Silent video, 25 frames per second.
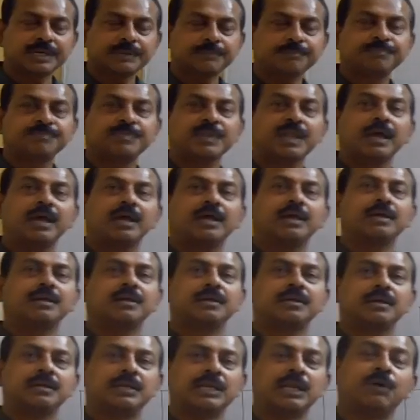Okay.
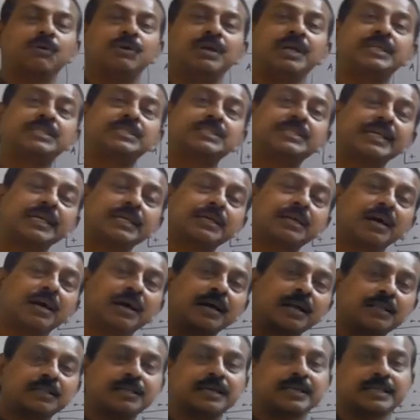Now let's
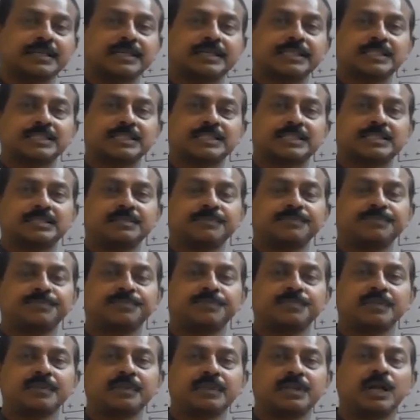take another case.
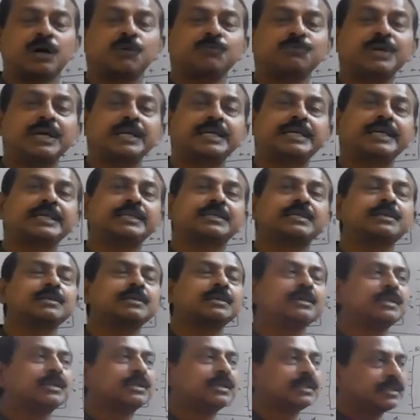Now we are
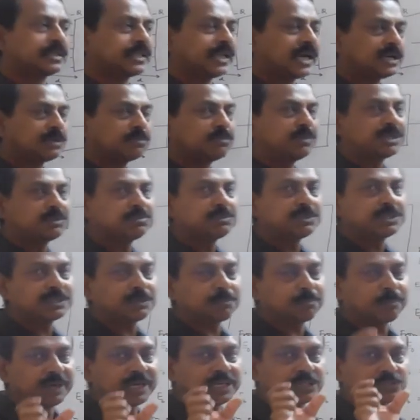taking that
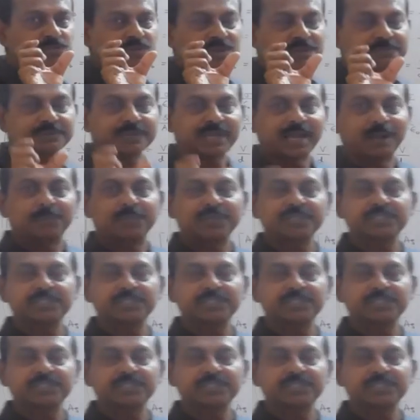between the plates of